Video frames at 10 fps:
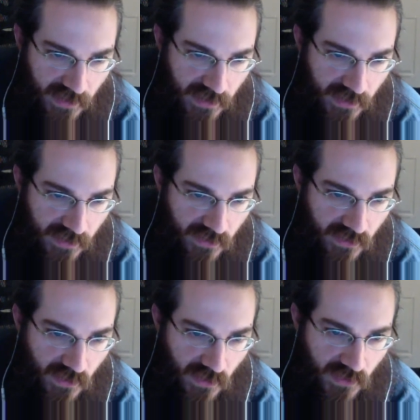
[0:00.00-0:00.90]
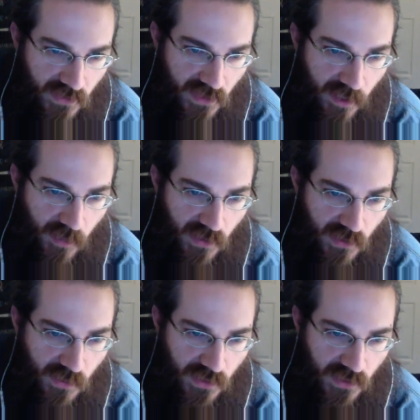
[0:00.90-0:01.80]
see you all the time on
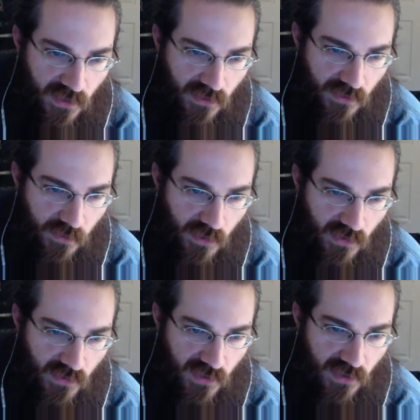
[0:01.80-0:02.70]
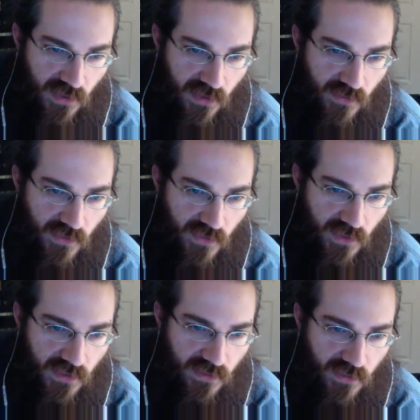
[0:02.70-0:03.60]
Twitter. Appreciate all of the
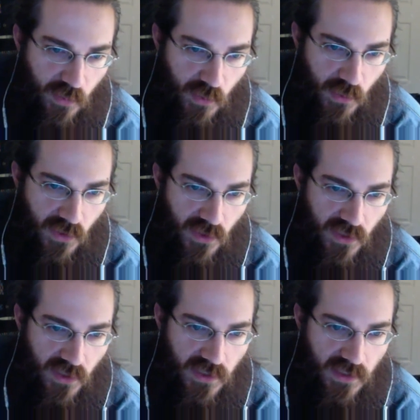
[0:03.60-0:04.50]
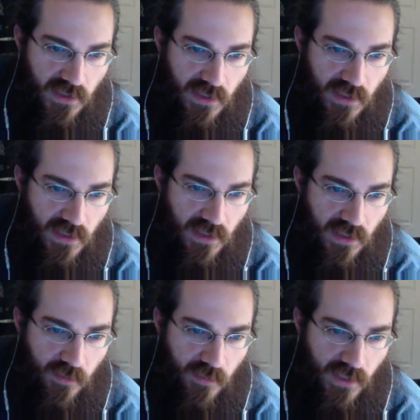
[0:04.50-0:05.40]
support.
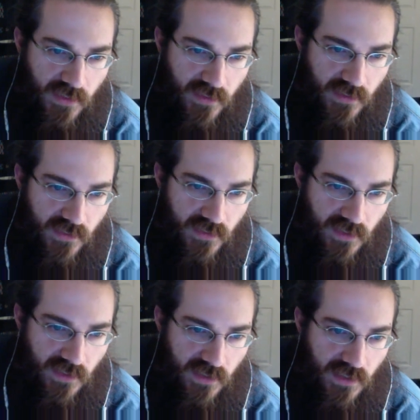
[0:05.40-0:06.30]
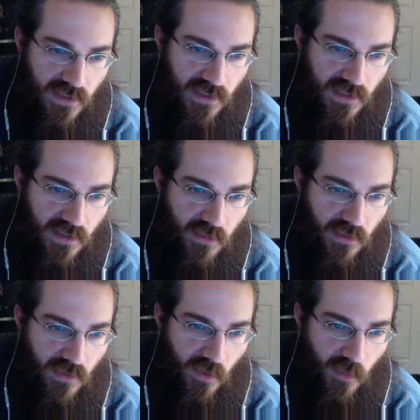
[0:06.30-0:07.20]
Hey, DC, one of
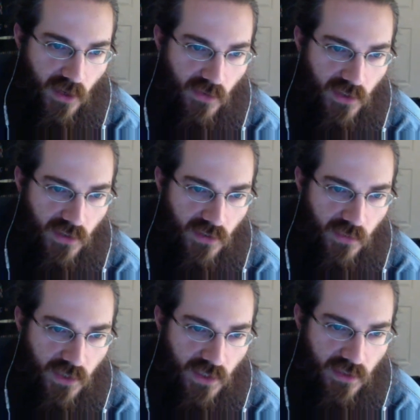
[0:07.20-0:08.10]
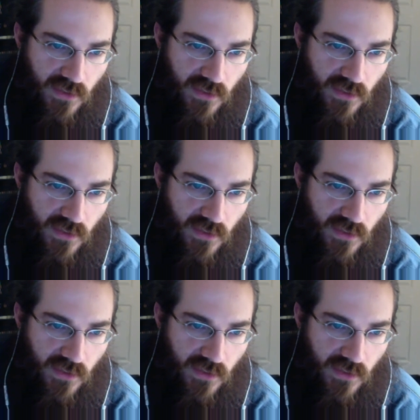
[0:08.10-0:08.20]
our moderators. We got